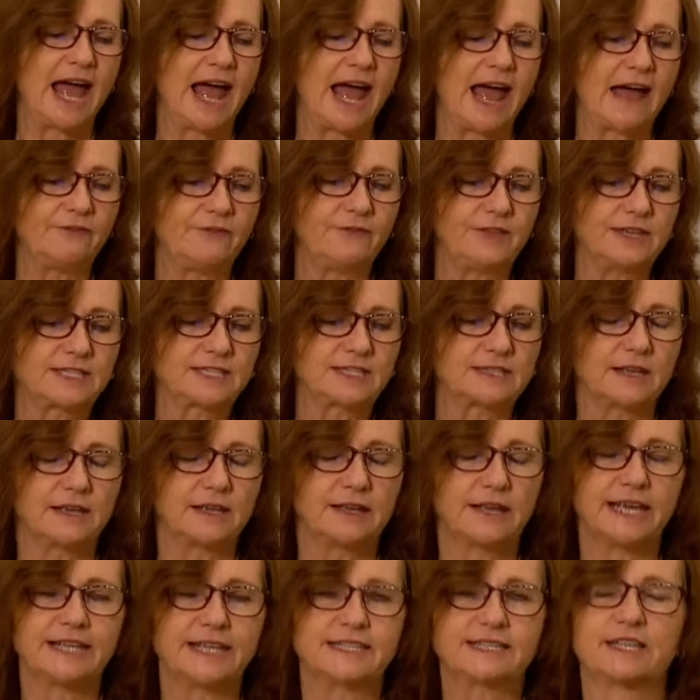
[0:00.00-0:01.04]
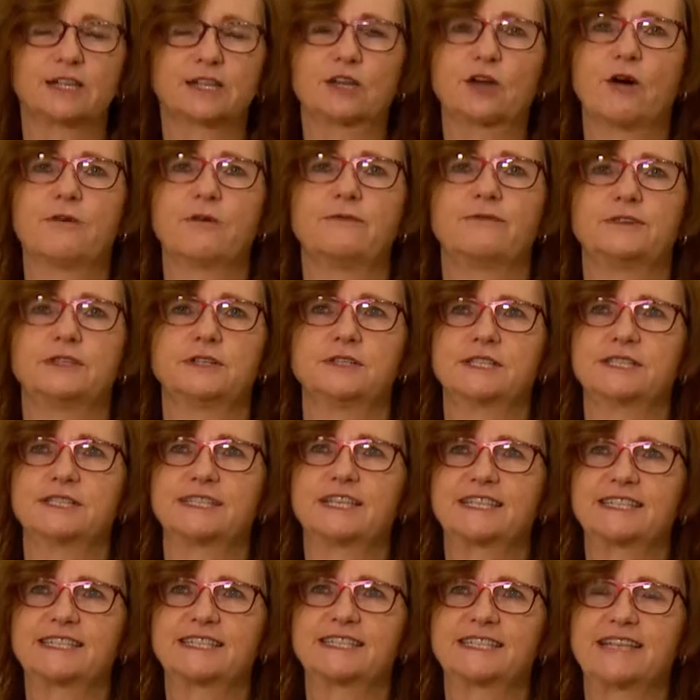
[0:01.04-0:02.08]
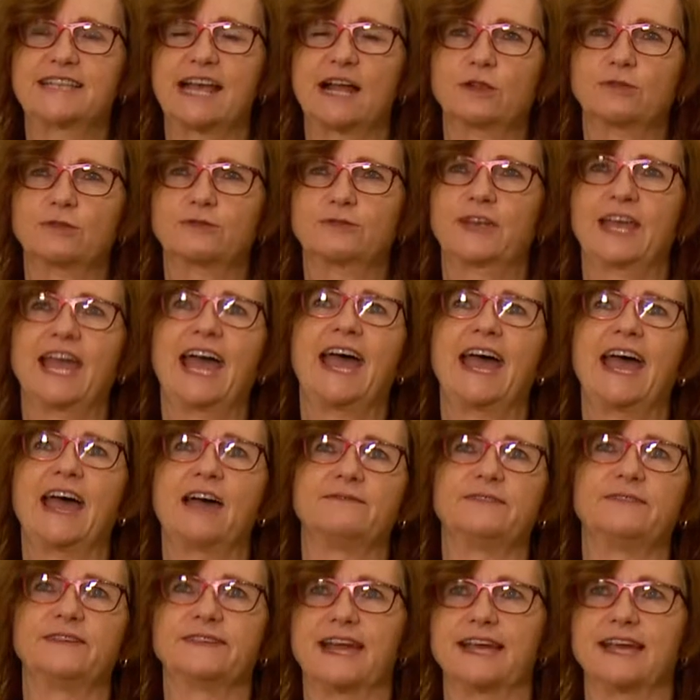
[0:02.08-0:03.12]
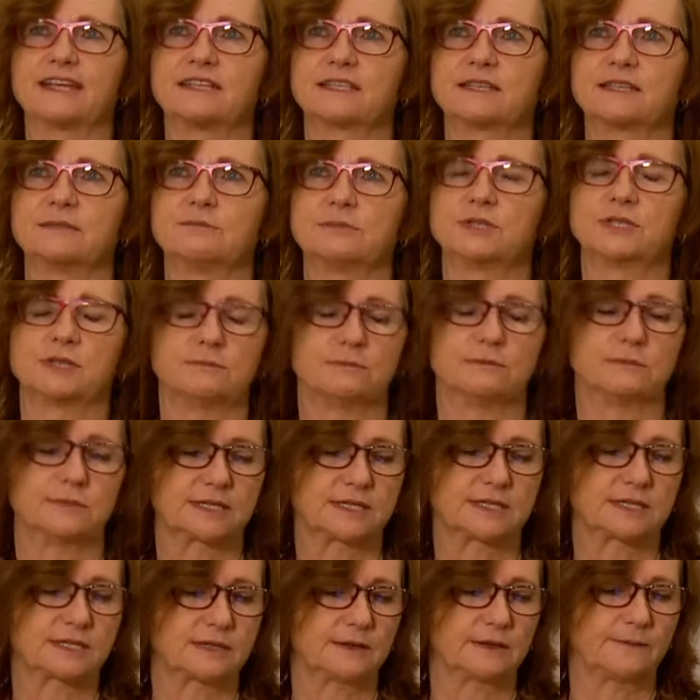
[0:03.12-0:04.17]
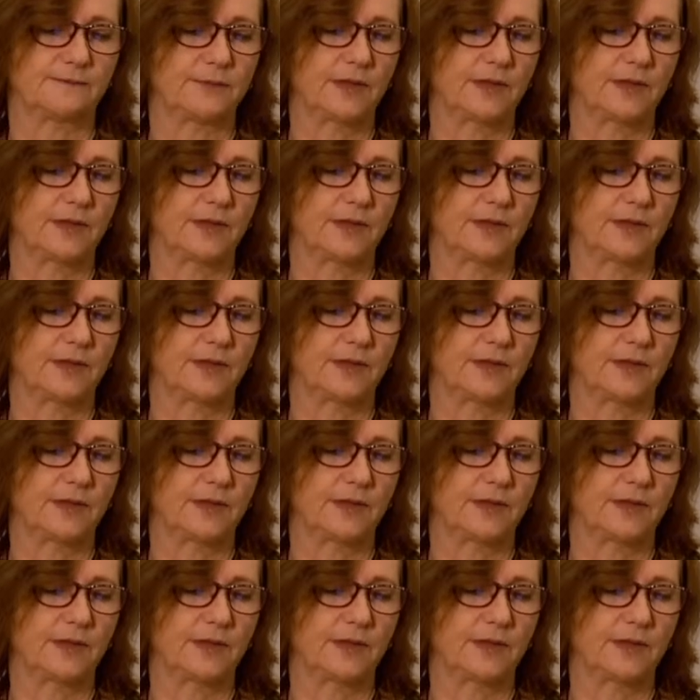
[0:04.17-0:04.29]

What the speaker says: and this is the confidence to self-care for their symptoms.